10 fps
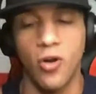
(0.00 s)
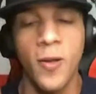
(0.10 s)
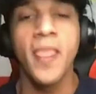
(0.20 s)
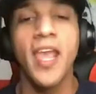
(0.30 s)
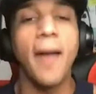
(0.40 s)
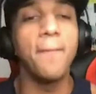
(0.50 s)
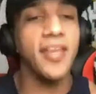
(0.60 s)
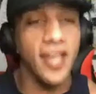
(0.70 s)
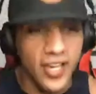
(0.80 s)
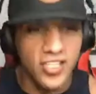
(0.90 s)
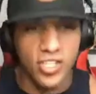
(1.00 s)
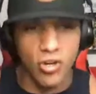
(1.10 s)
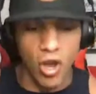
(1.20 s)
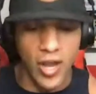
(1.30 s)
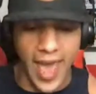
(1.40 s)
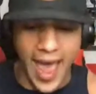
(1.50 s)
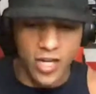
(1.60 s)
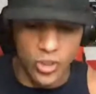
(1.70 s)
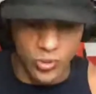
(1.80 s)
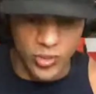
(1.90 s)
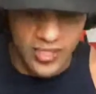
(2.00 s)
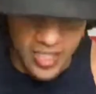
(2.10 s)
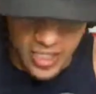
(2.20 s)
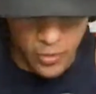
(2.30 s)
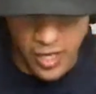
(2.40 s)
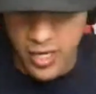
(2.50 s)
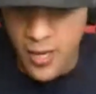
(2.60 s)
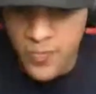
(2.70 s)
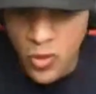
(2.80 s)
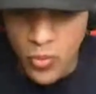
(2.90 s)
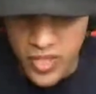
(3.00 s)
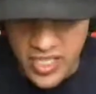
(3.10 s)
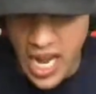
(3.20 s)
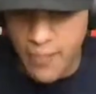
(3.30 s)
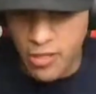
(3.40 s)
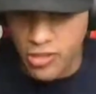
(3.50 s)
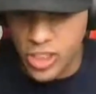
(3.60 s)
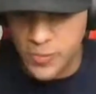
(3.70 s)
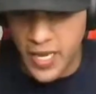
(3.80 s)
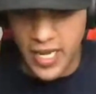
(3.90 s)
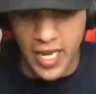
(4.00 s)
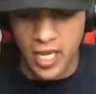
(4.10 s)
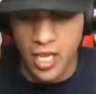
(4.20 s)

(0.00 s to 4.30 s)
And because they're not actually disciplined with the time that they're spending,